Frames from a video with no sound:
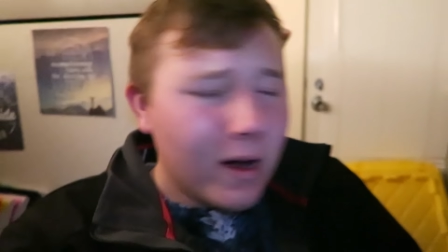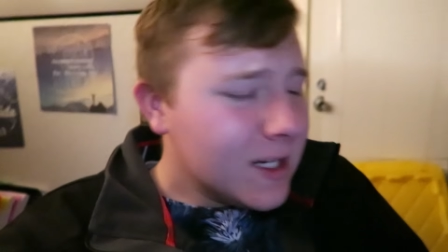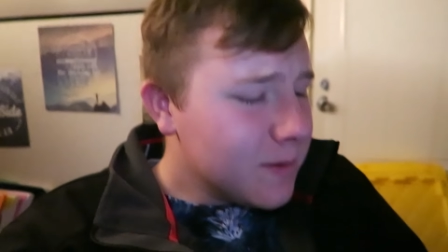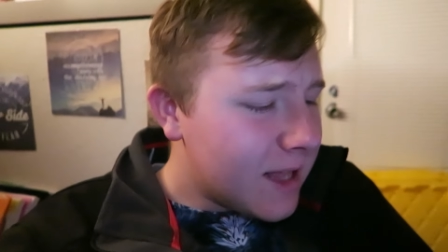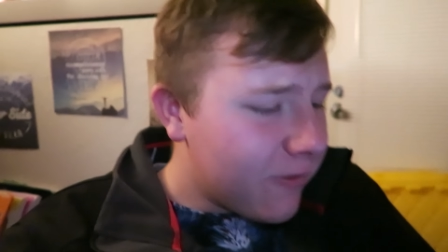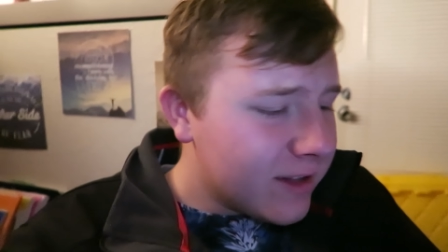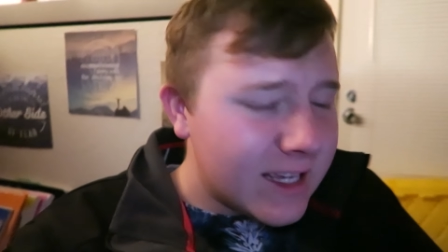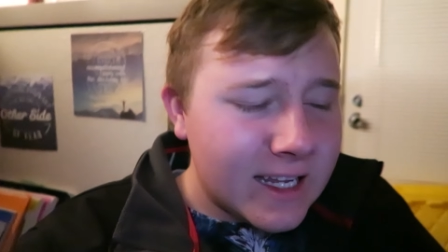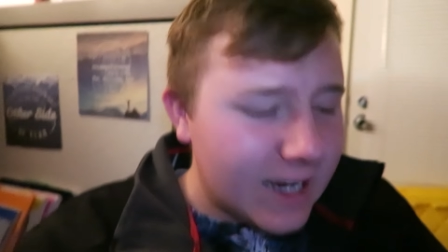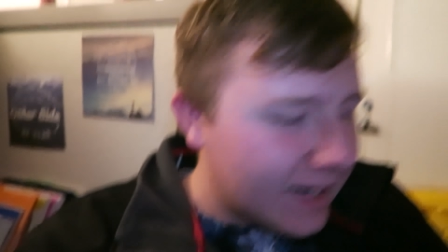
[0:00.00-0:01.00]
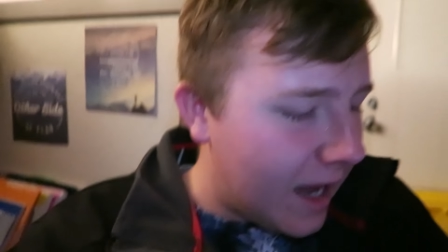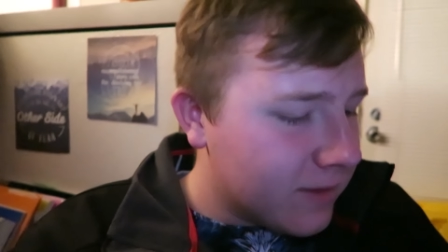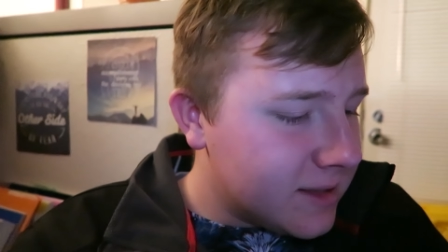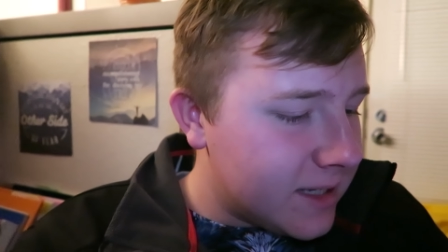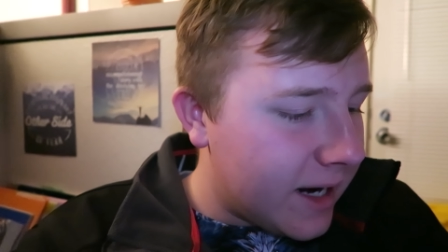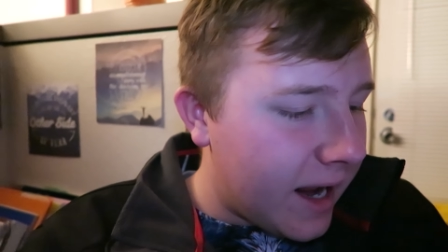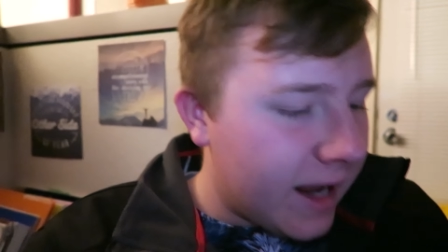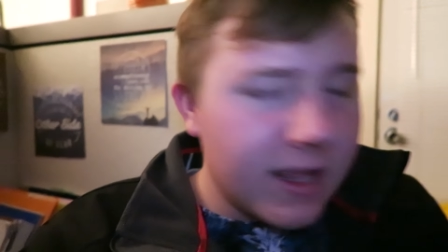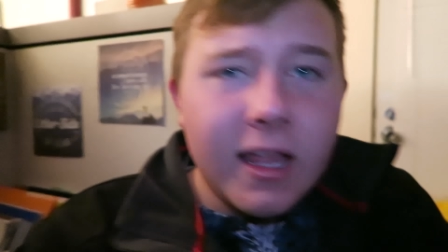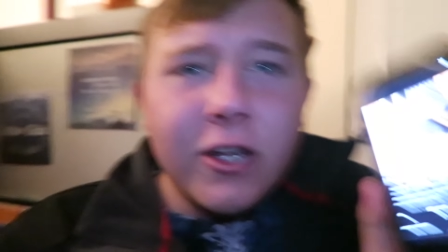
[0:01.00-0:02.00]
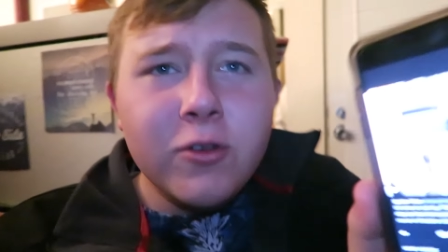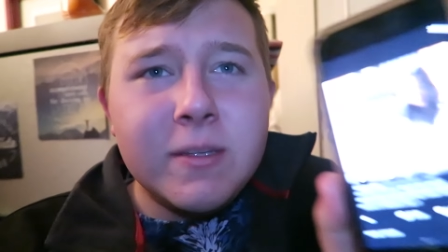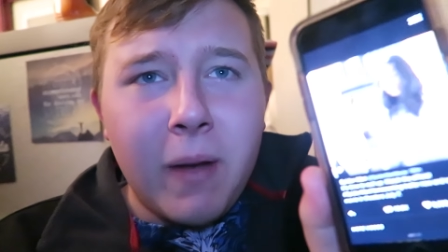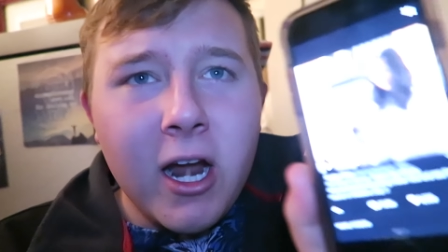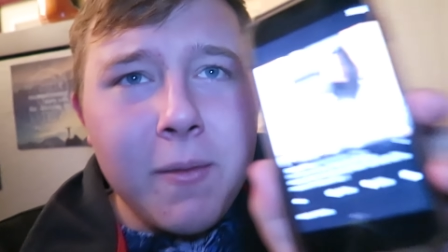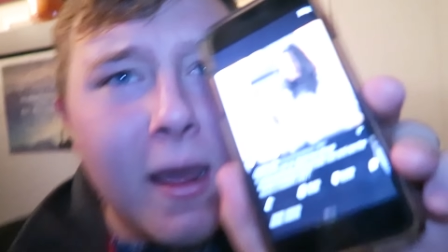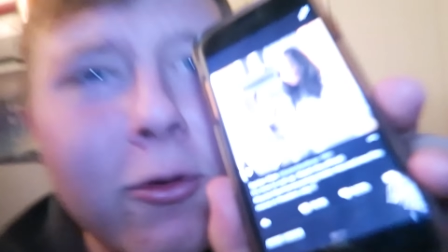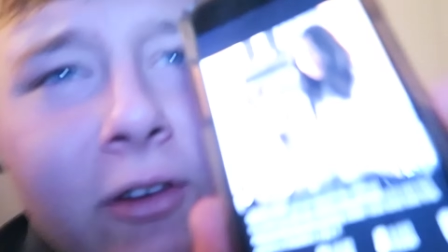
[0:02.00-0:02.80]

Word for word: what is with everything getting announced today? A new Spider-Man